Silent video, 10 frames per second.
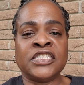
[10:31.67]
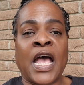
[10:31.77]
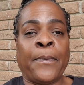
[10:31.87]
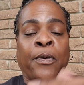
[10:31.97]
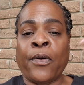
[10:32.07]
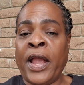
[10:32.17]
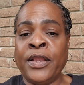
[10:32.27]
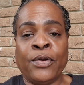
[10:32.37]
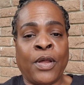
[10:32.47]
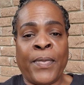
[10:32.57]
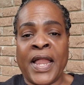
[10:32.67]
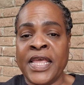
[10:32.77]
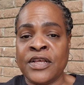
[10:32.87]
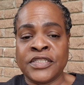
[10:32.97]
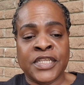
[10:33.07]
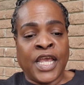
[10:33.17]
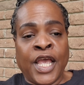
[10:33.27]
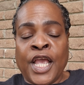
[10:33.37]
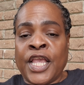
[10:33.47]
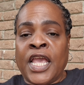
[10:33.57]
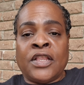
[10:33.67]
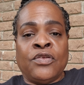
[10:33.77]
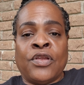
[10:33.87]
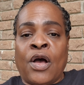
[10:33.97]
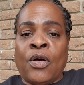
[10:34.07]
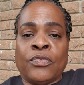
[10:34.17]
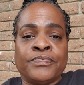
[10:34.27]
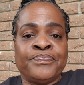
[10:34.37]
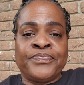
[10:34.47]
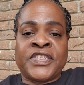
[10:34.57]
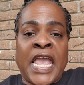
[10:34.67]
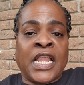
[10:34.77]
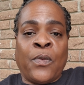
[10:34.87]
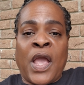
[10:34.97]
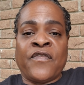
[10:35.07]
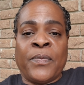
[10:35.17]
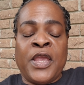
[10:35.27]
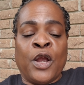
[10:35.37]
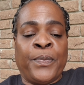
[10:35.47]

I pray don't nobody else get, you know, taken away from here.